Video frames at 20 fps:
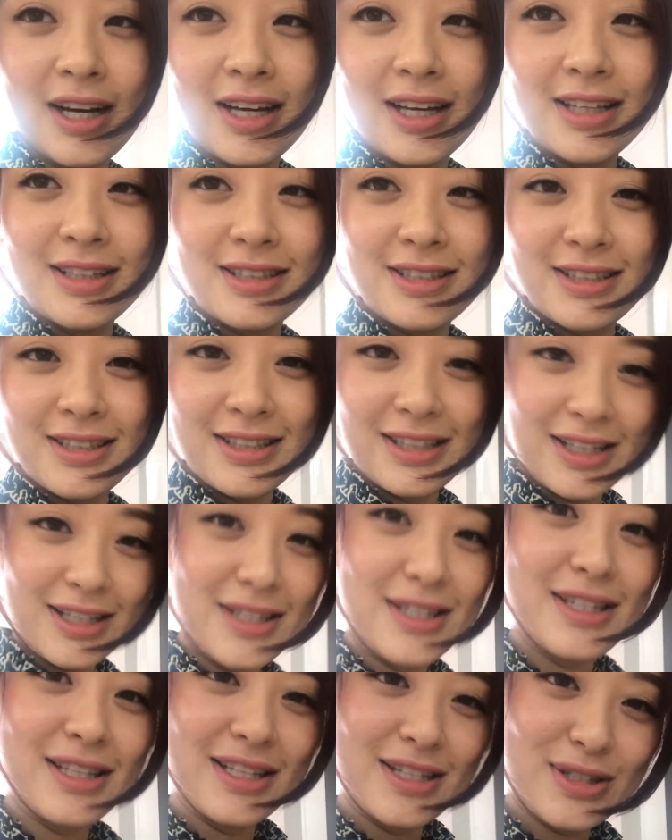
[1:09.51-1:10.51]

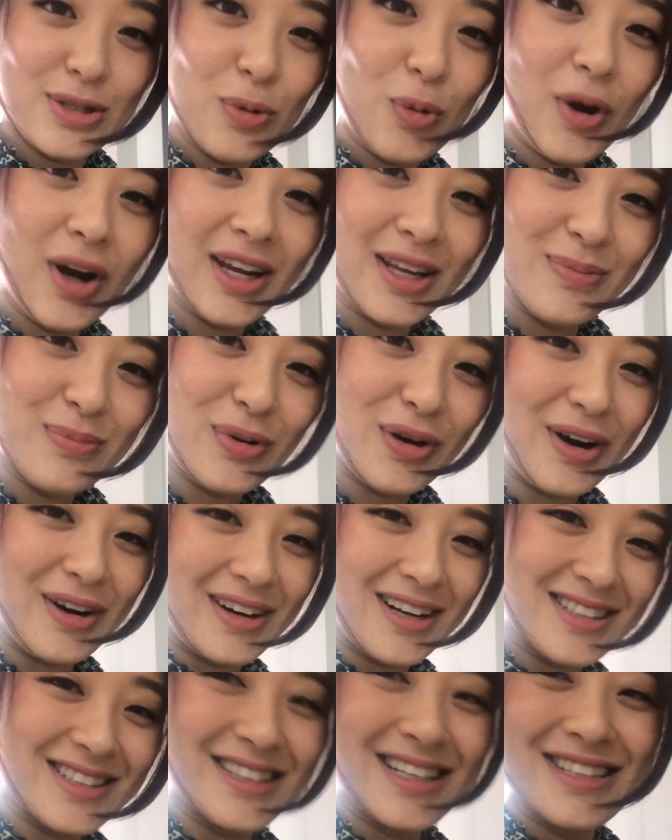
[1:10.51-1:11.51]
It's a work in
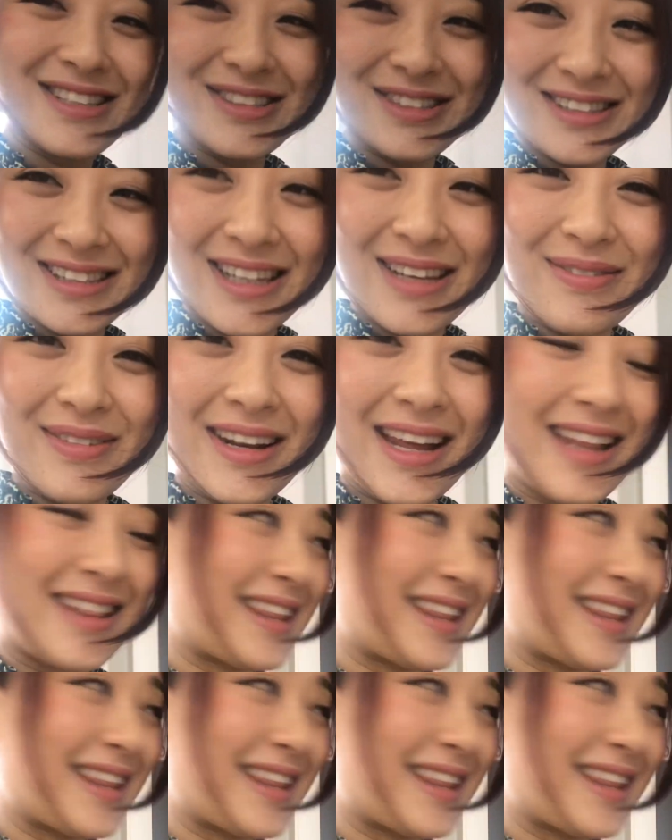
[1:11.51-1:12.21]
progress. Let's just leave it at